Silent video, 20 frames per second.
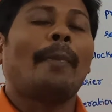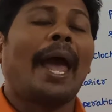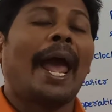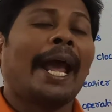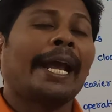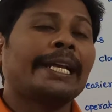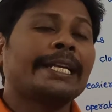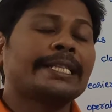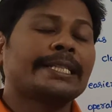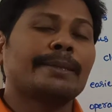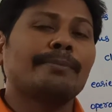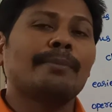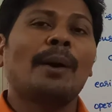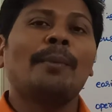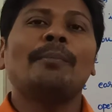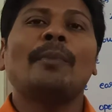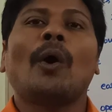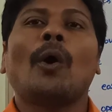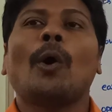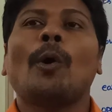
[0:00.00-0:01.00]

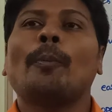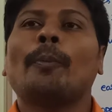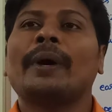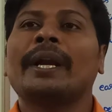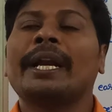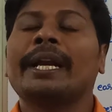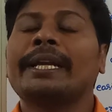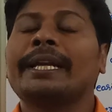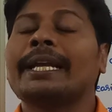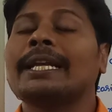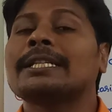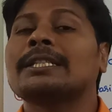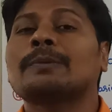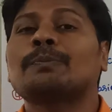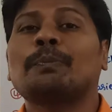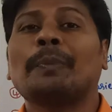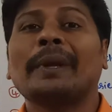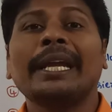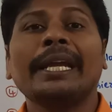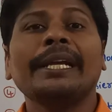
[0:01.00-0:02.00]
maximum operating
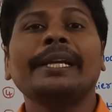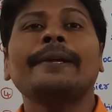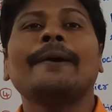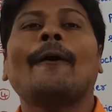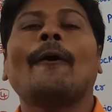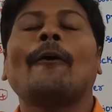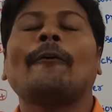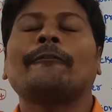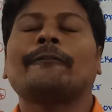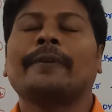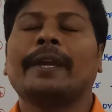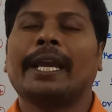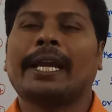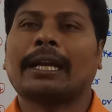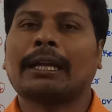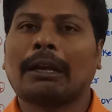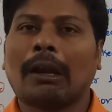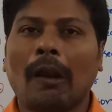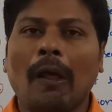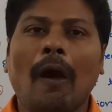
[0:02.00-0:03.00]
speed of
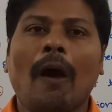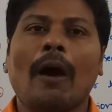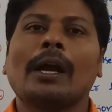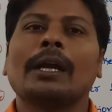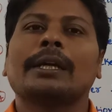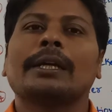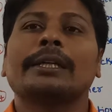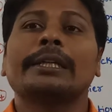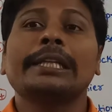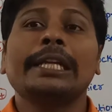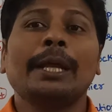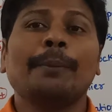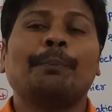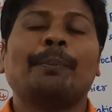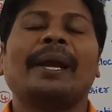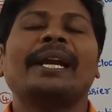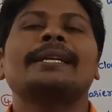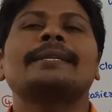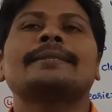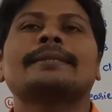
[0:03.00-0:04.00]
a clock
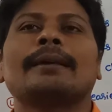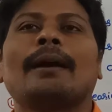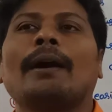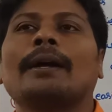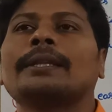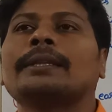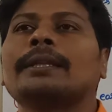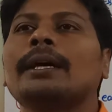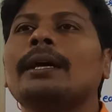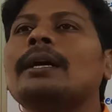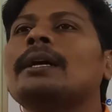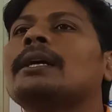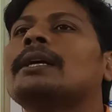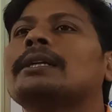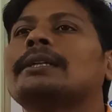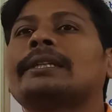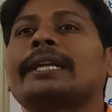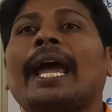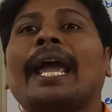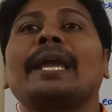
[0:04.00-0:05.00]
depends on the
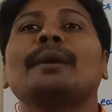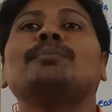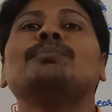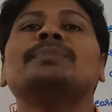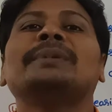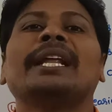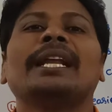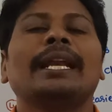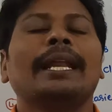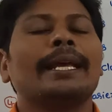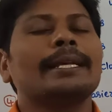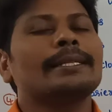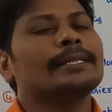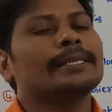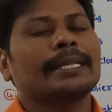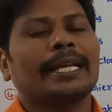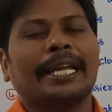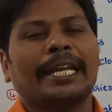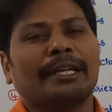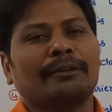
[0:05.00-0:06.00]
time
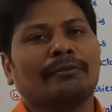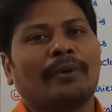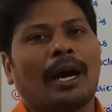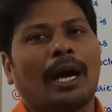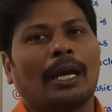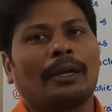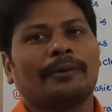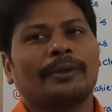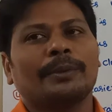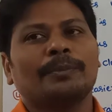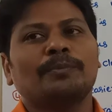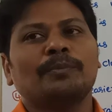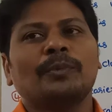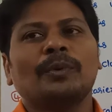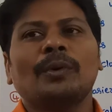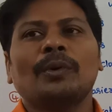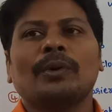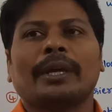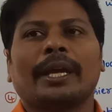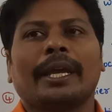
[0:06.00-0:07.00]
delays involved.
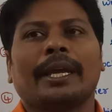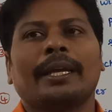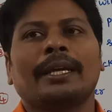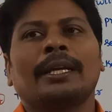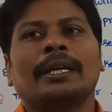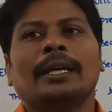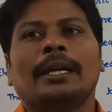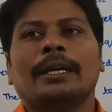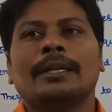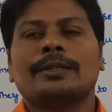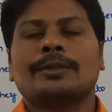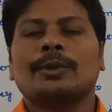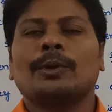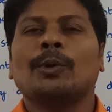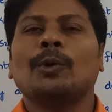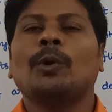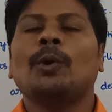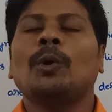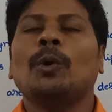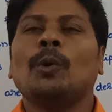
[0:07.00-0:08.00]
Okay,
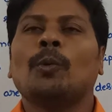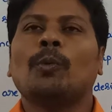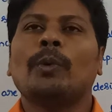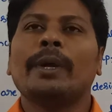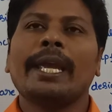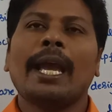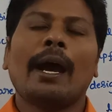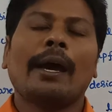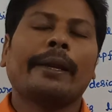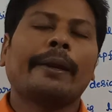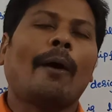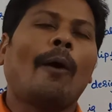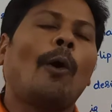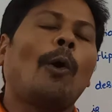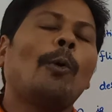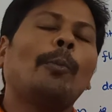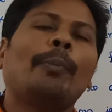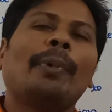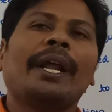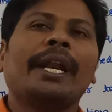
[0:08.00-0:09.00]
so we are
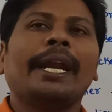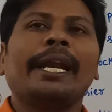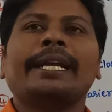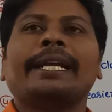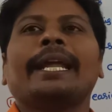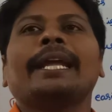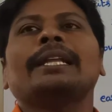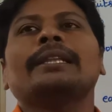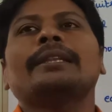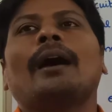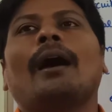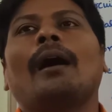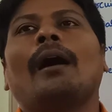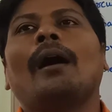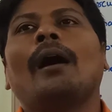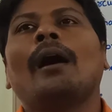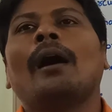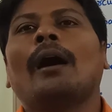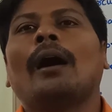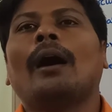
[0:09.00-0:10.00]
operating
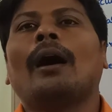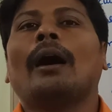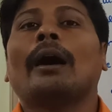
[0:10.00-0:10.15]
the